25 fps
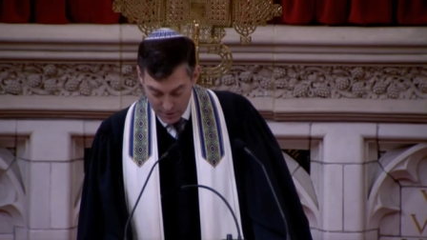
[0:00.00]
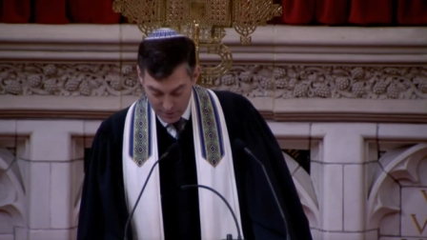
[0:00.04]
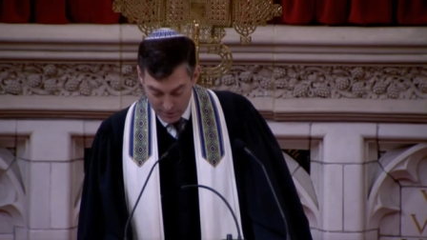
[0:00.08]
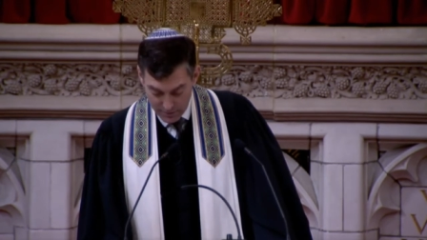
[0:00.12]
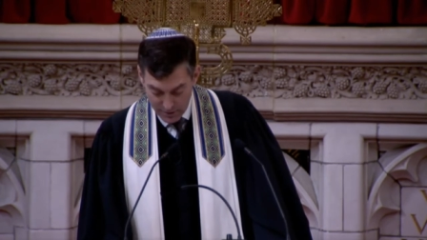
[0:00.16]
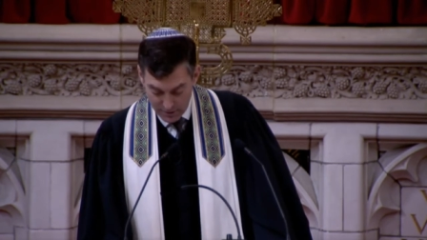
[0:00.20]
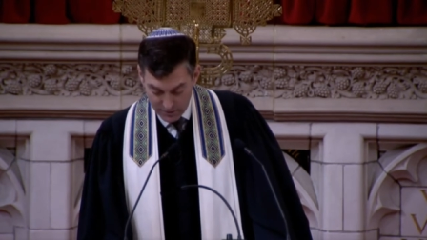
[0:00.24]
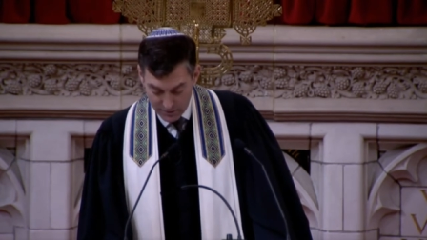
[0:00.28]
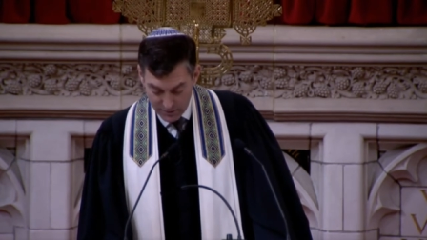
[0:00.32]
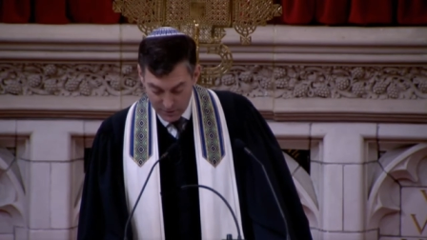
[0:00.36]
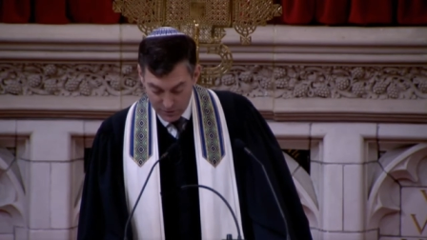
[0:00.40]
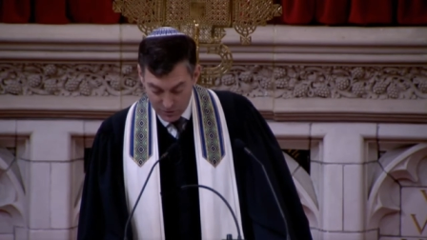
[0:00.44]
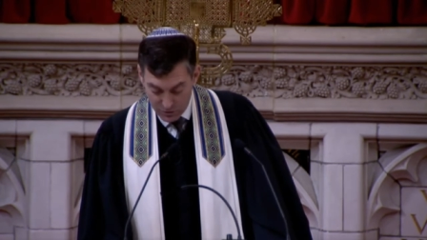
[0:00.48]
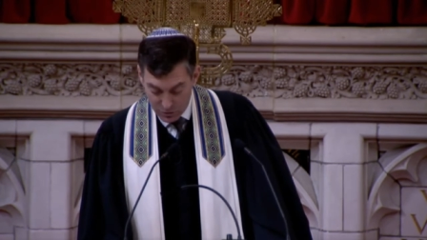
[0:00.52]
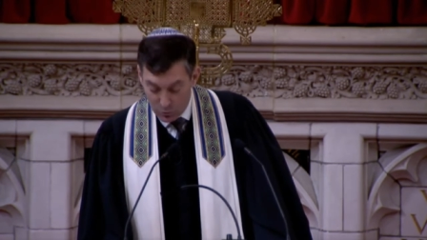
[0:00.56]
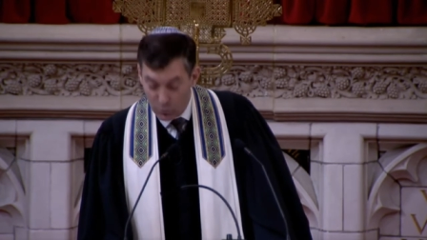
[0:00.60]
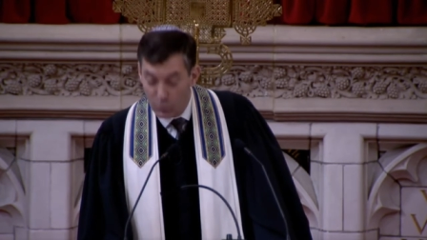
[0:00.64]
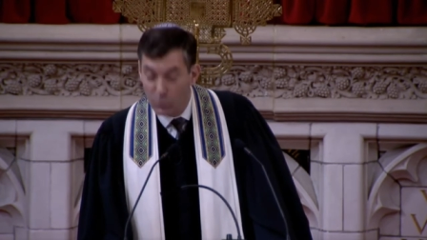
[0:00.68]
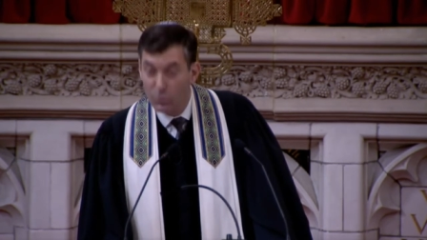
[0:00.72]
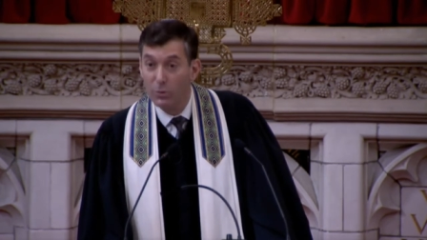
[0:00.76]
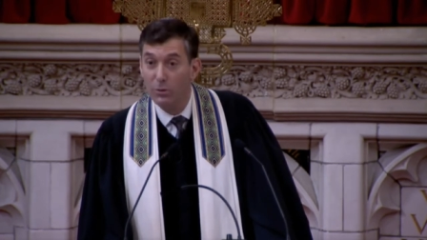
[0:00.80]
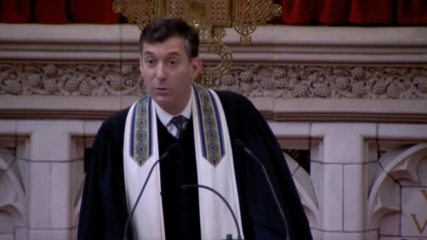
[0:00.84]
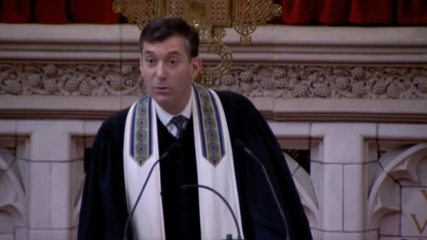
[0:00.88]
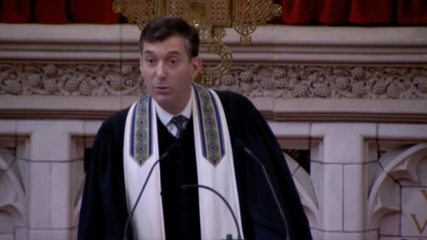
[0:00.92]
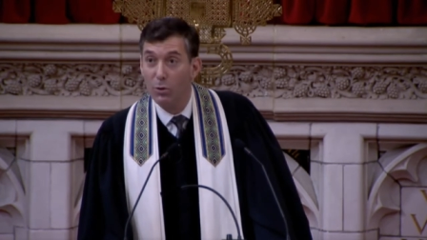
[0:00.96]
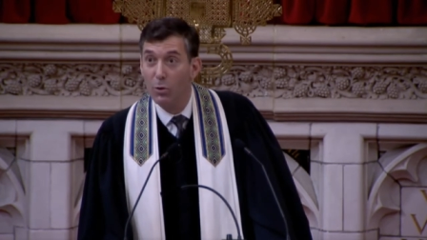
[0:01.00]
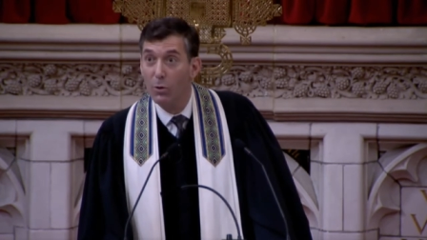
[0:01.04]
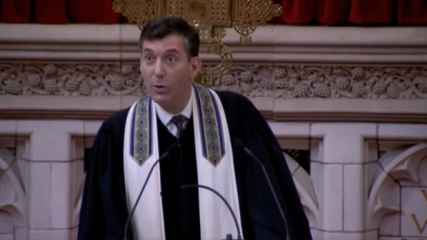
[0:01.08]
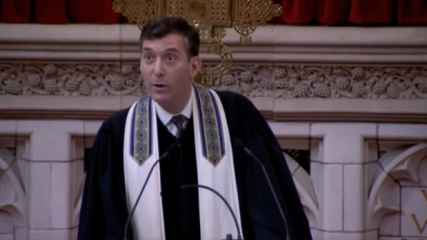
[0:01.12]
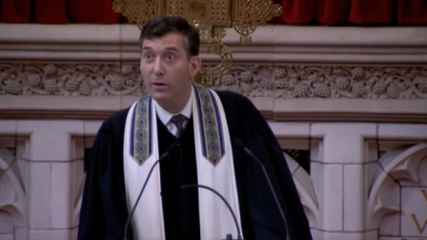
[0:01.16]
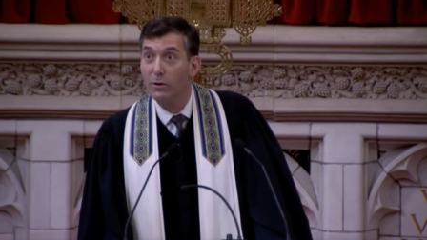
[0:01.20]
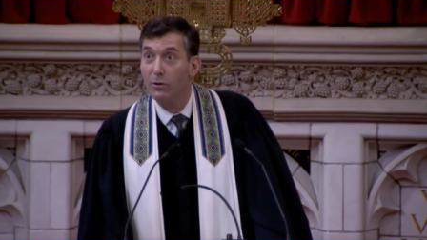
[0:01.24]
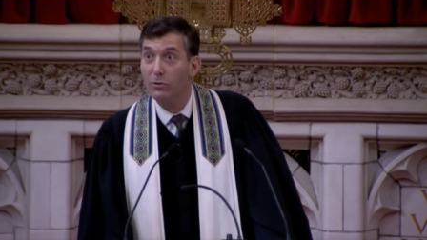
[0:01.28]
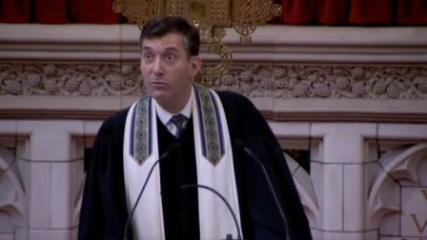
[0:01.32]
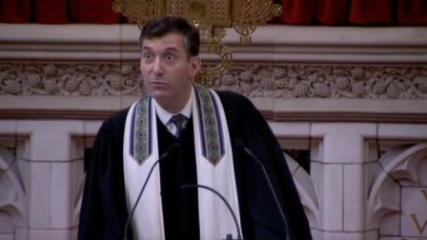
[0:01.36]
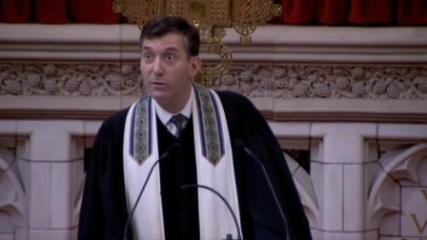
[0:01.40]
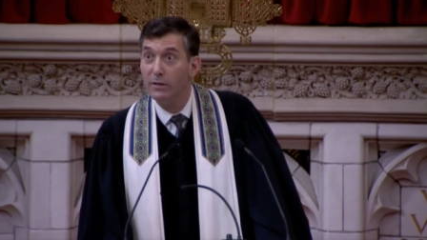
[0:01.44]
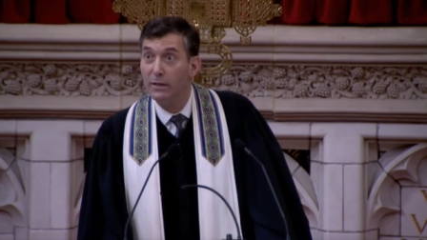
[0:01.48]
that the dual
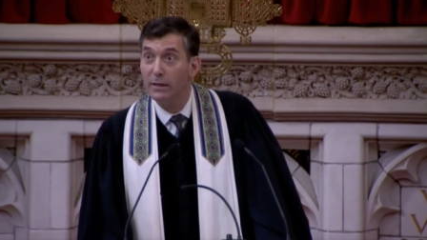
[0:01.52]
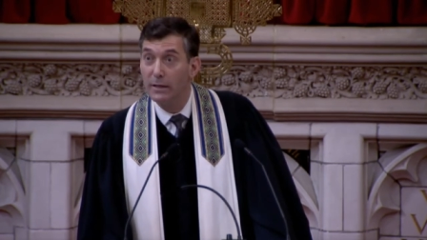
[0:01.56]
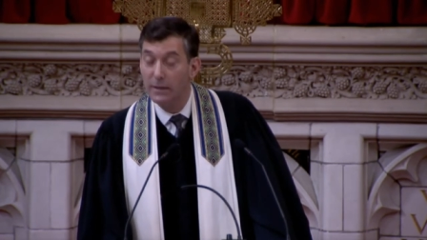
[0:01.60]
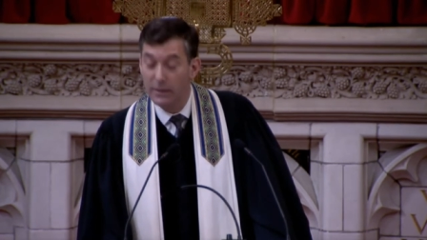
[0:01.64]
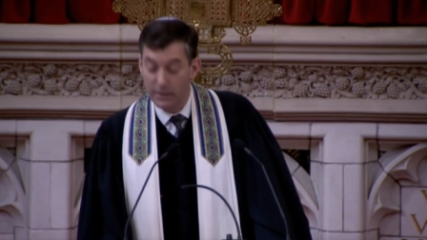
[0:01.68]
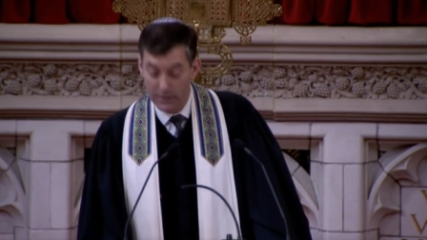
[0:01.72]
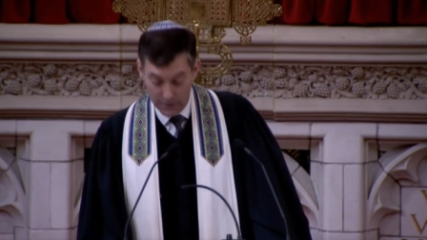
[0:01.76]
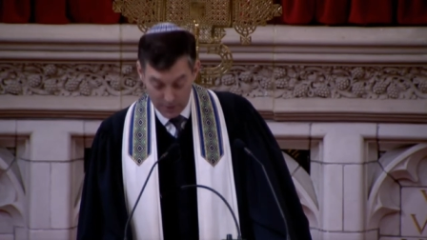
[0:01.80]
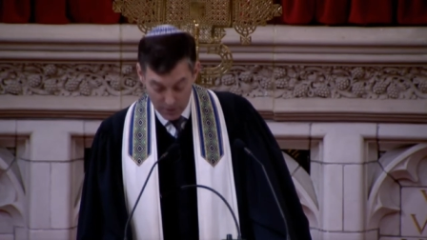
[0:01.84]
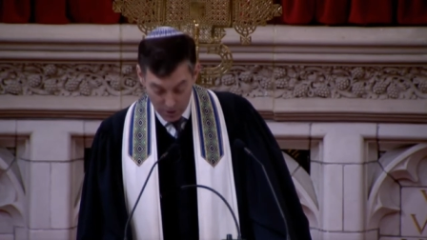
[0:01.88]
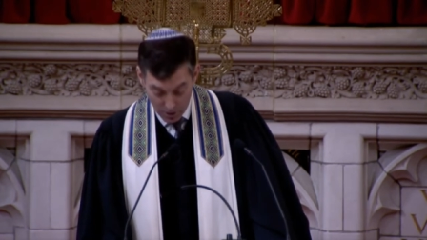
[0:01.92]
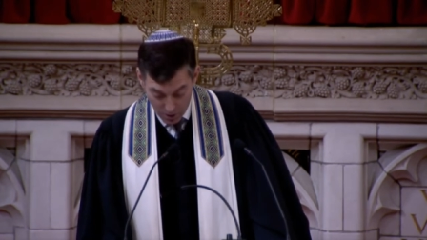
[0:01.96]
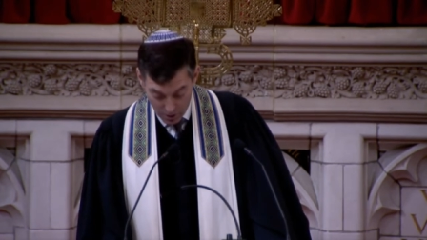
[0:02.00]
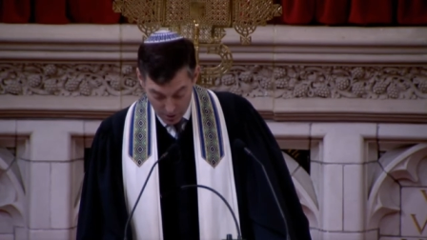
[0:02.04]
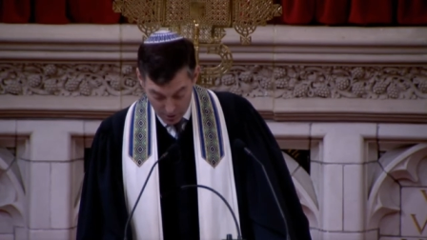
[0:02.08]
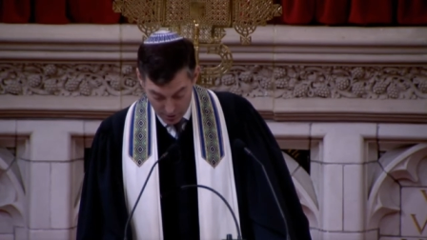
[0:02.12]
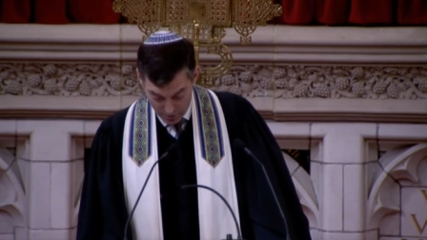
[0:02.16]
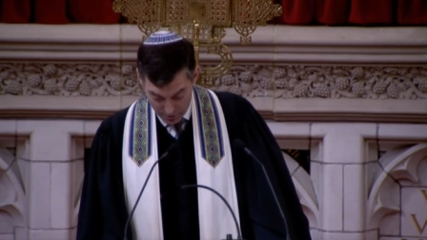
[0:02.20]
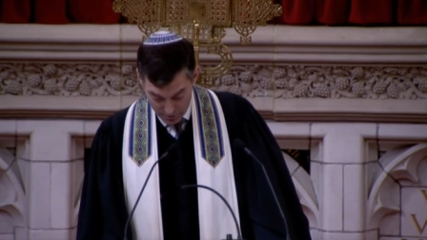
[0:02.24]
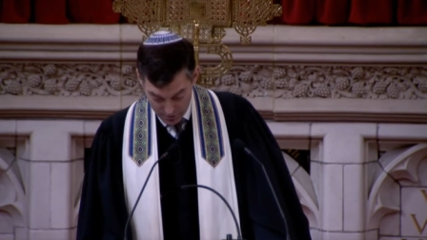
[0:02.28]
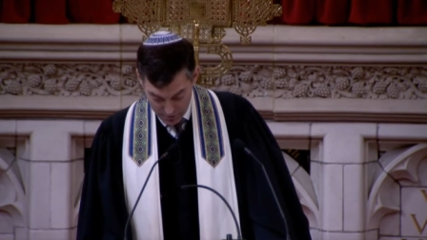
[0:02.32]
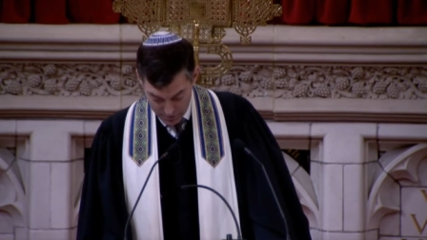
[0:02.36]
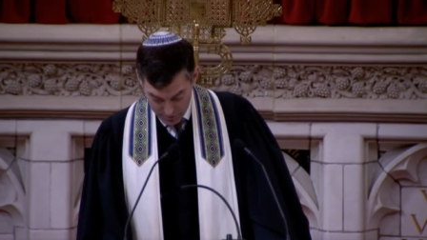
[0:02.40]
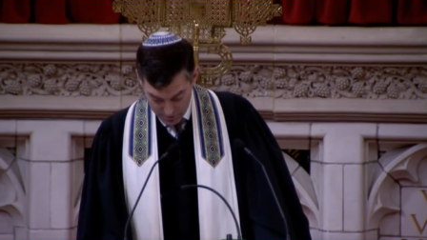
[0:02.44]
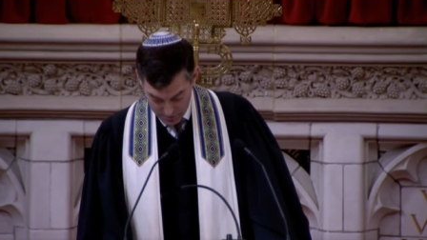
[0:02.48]
loyalty canard,